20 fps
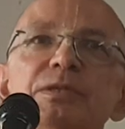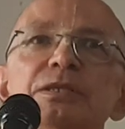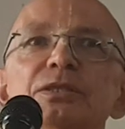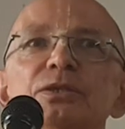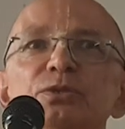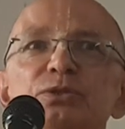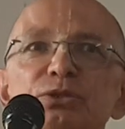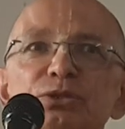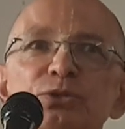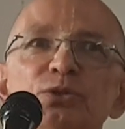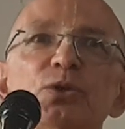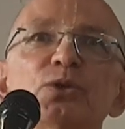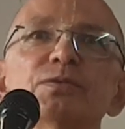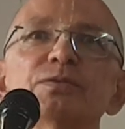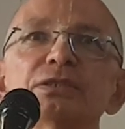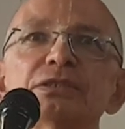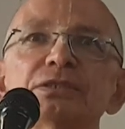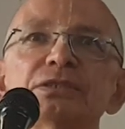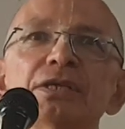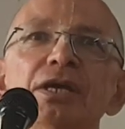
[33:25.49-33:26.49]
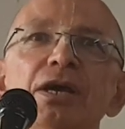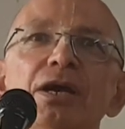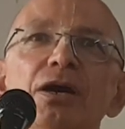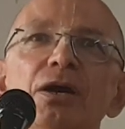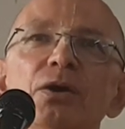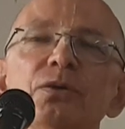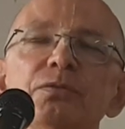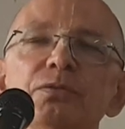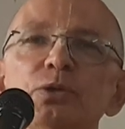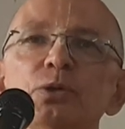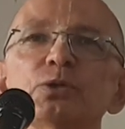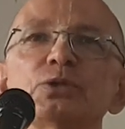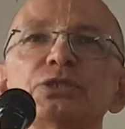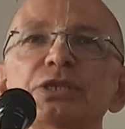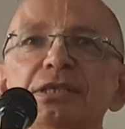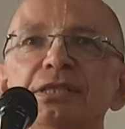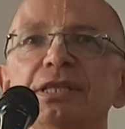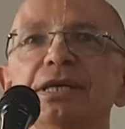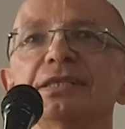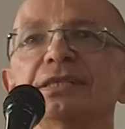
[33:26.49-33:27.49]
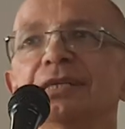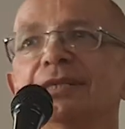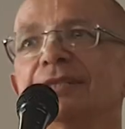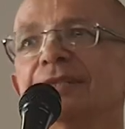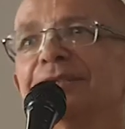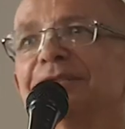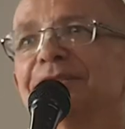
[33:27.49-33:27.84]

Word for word: in the service of Lord Chaitanya and